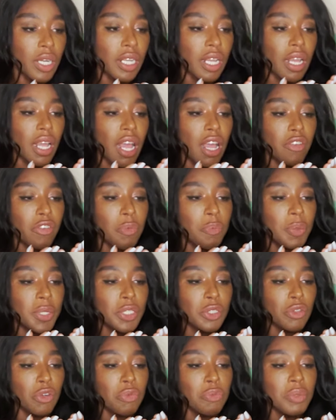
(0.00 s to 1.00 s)
to have a
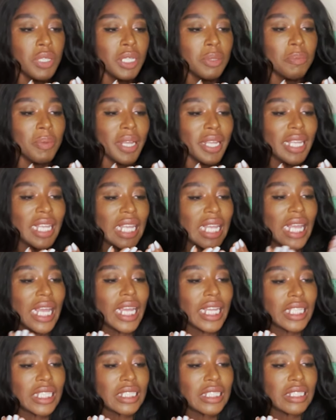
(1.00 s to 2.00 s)
picture of me and my
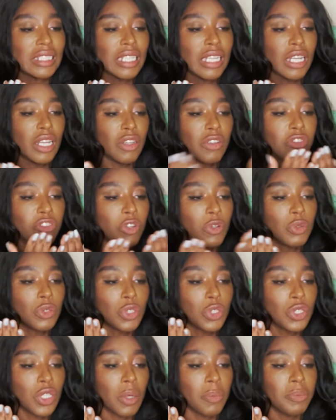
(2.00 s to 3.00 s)
ex
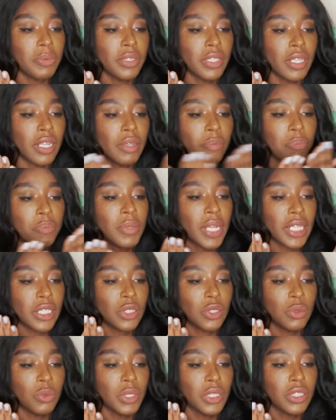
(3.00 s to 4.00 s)
photoshopped
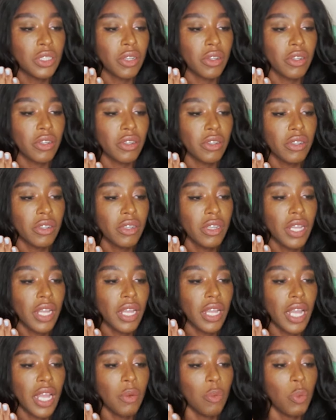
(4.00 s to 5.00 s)
next to each other.
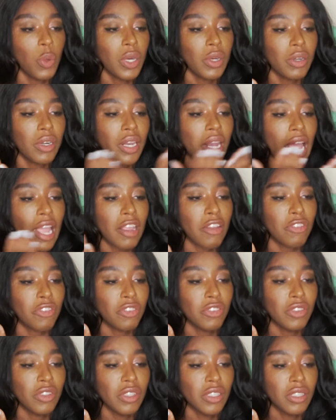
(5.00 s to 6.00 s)
And we're
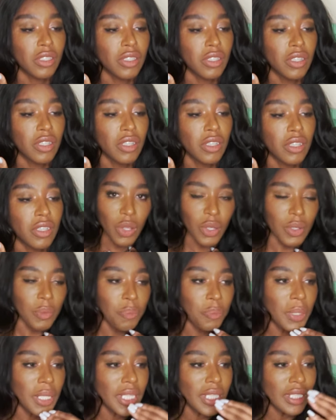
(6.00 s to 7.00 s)
alive.
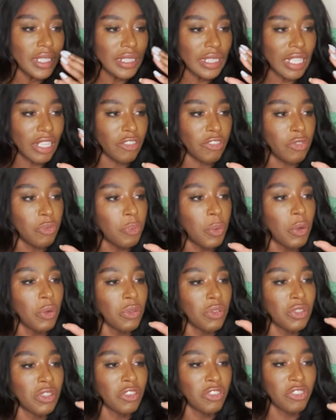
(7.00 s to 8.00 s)
Please give
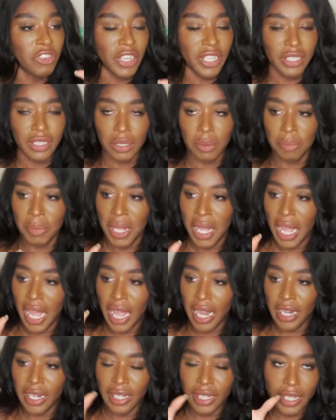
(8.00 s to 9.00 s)
both the victim
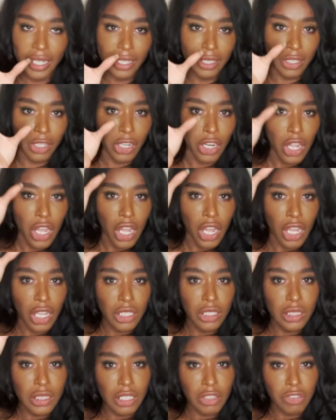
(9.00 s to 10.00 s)
and the killer a
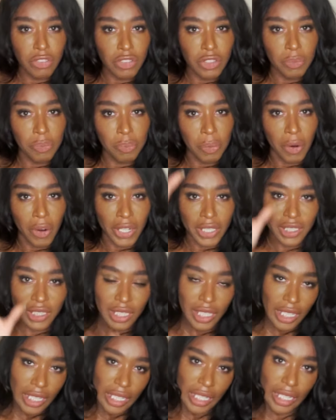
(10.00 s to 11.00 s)
different part
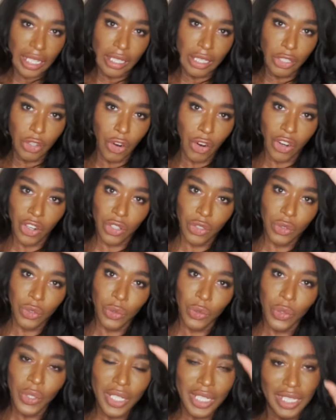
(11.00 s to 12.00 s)
in the
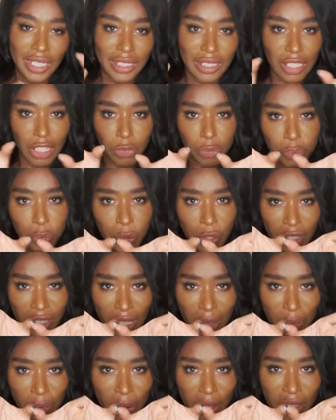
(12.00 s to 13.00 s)
article instead of putting
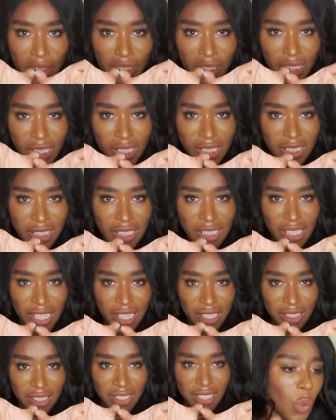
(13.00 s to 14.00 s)
their pictures next
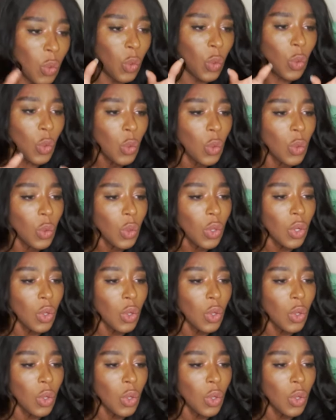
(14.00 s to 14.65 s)
together. Who